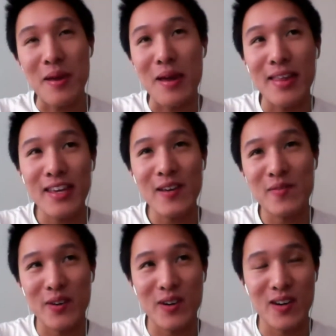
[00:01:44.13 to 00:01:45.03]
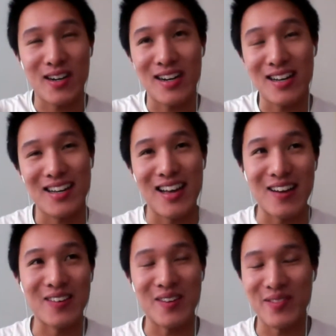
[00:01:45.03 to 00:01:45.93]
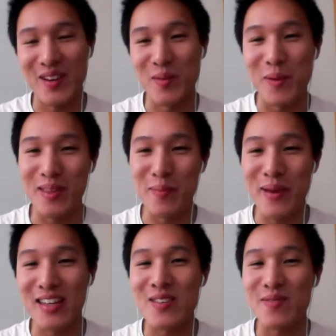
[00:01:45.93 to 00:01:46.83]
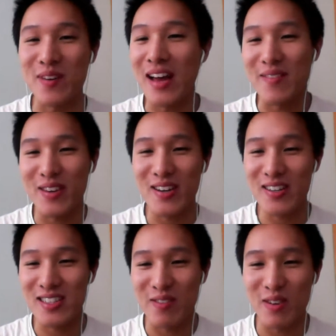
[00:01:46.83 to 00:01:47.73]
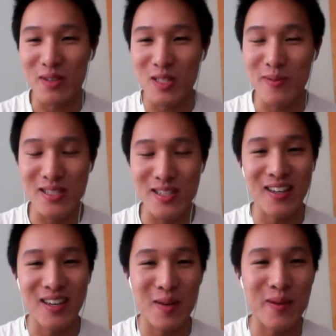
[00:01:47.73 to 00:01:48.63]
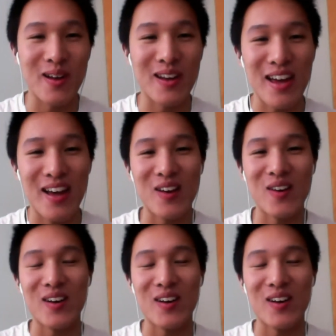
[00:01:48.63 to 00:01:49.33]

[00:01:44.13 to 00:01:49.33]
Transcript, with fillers: I think for I don't even know maybe the past five years, everyone's been talking about how.